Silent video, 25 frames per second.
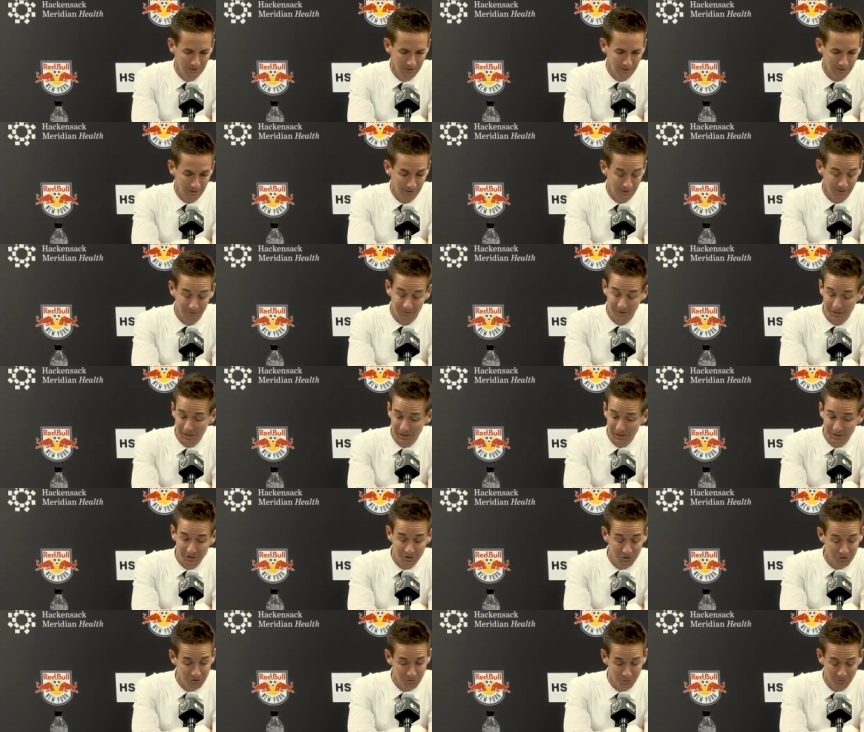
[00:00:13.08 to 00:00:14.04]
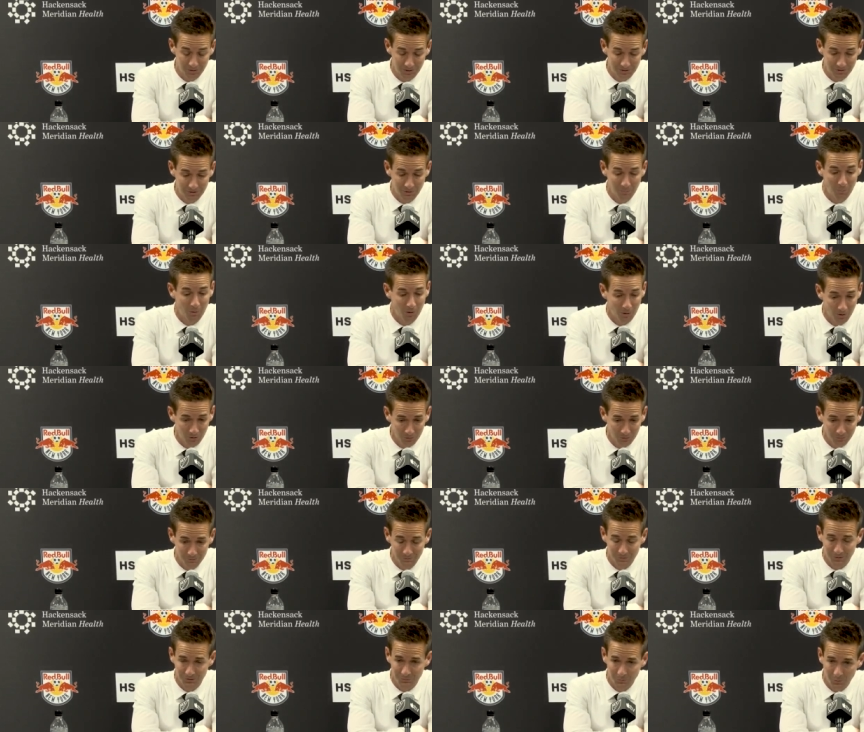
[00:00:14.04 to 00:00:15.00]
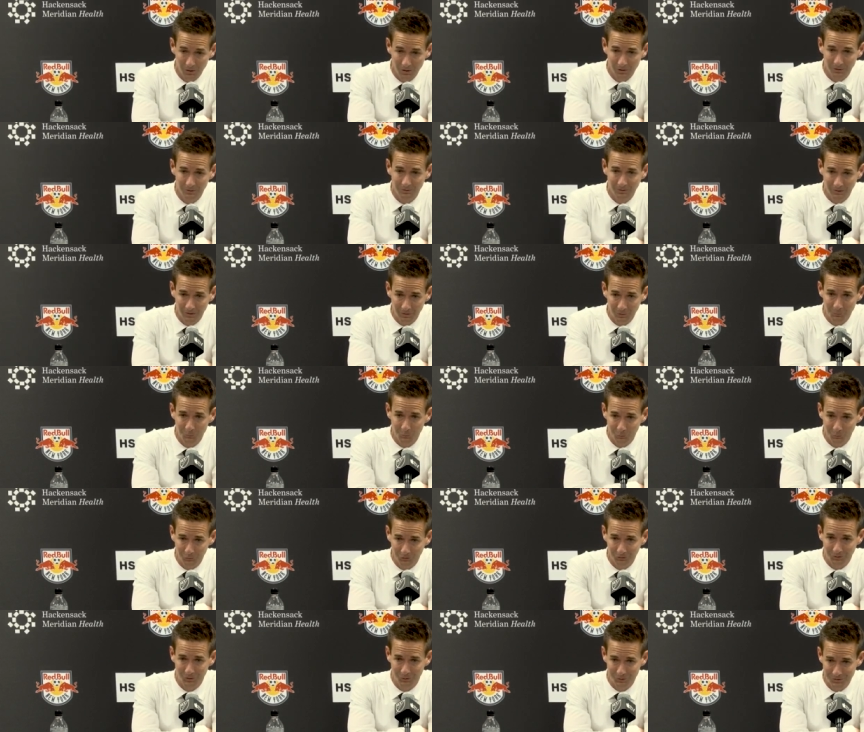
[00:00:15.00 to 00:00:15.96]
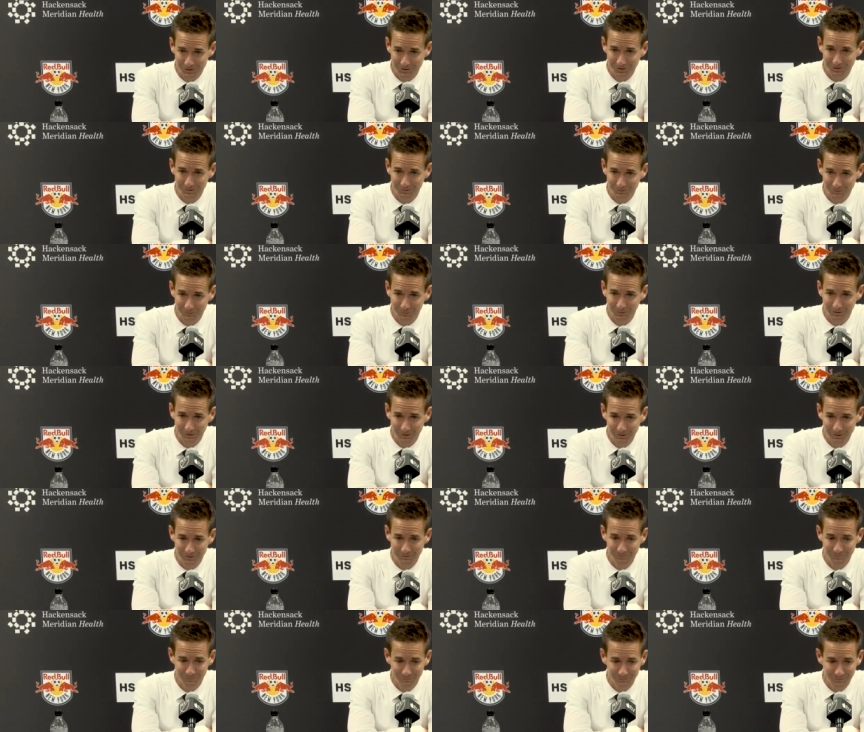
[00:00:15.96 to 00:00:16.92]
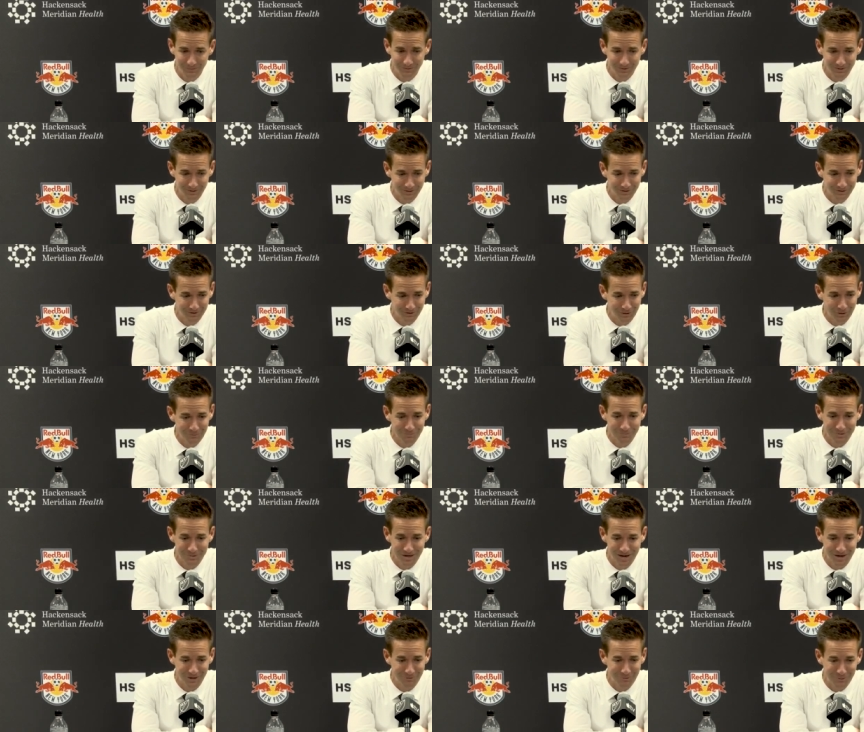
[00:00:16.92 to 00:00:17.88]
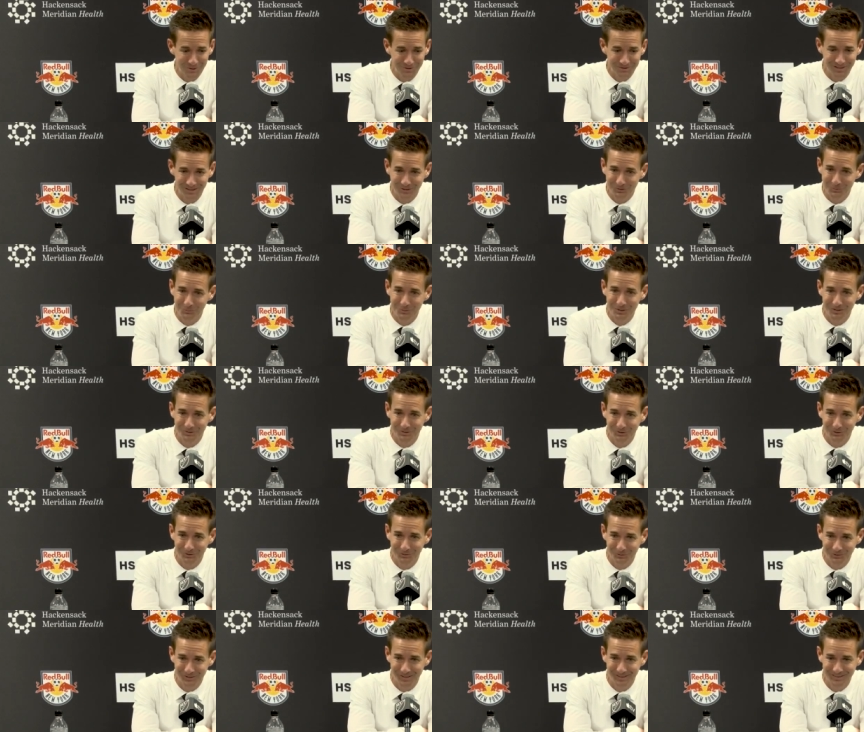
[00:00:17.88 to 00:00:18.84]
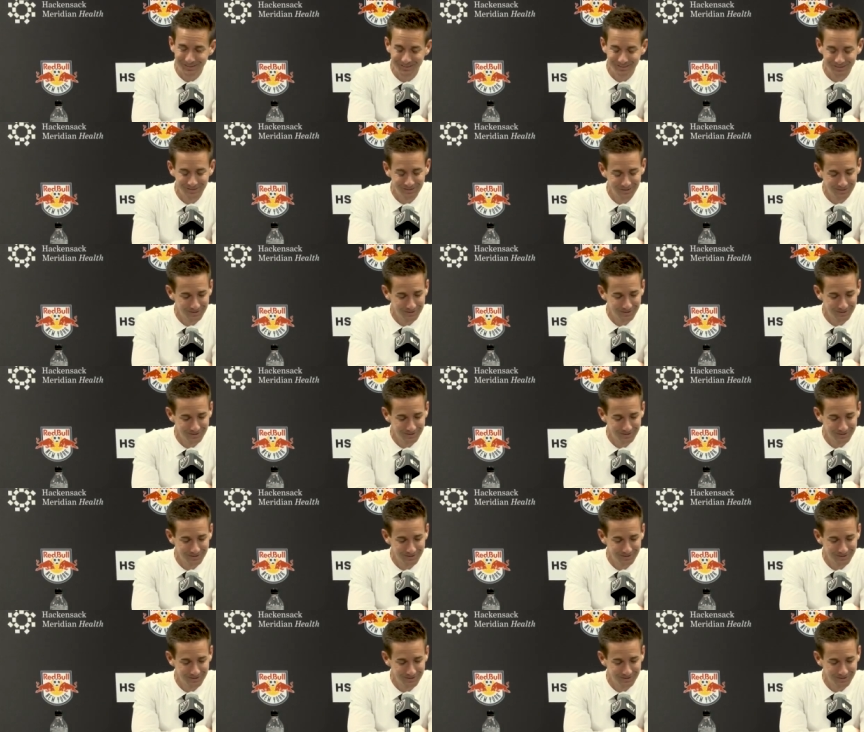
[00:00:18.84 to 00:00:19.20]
And they need to enjoy it tomorrow as well. And then we'll start to really unpack what next week looks like.